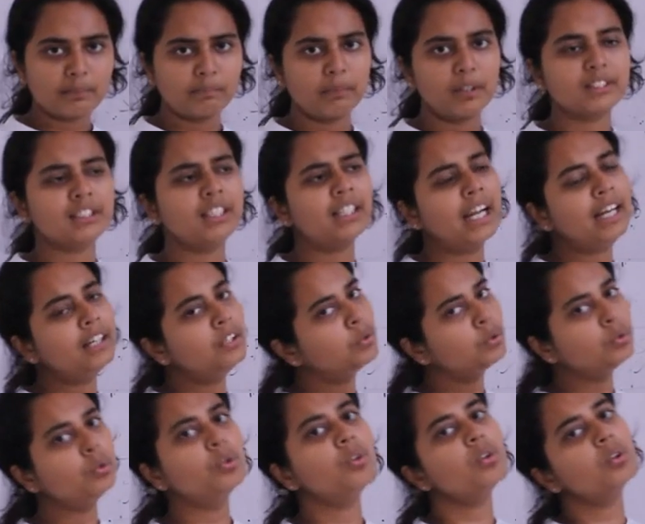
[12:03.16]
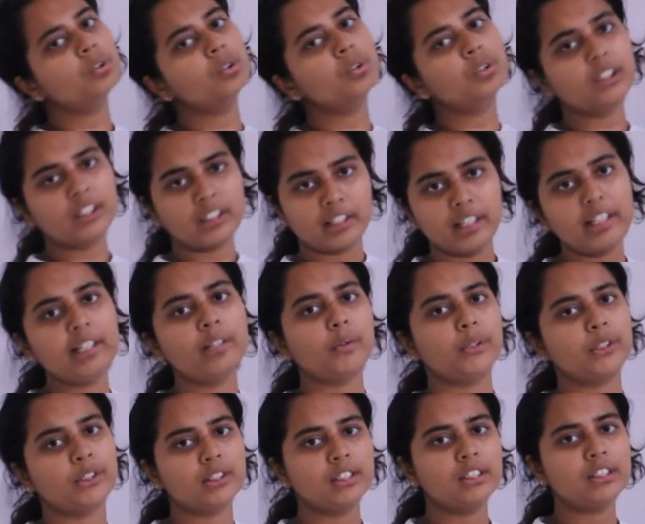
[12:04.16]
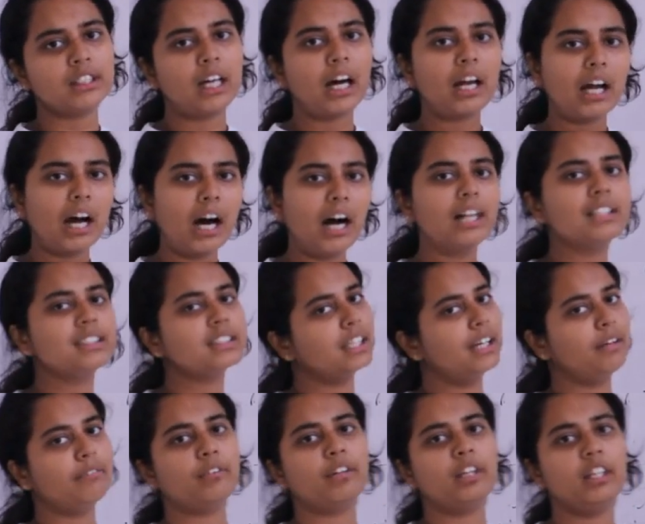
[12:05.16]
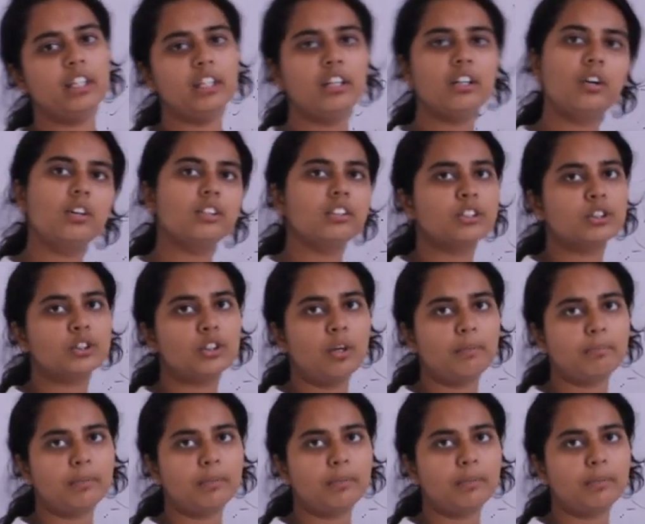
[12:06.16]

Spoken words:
and percent, and 2 to 3 questions are asked every year on this topic.